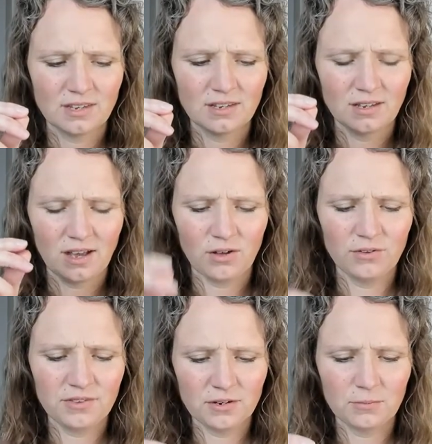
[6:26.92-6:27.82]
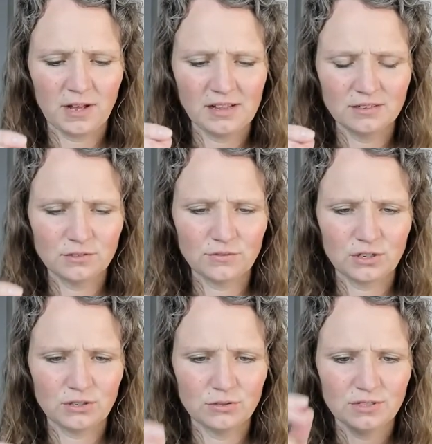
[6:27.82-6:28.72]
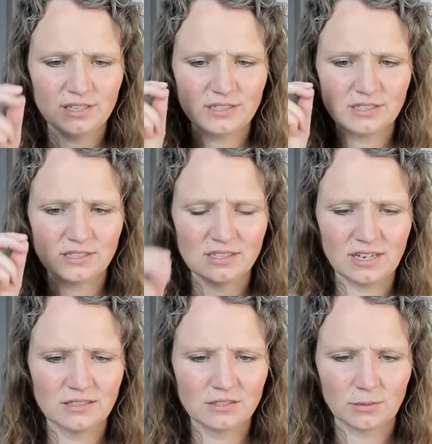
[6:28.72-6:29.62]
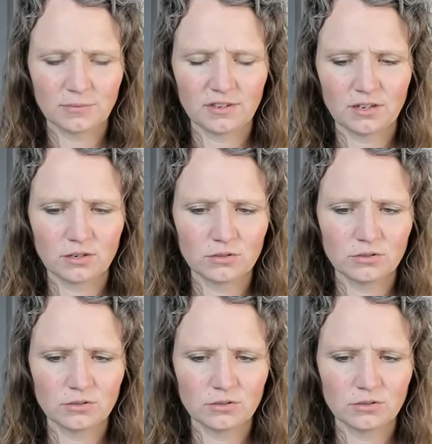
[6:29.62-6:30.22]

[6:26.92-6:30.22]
healthier balance for you, is to say something.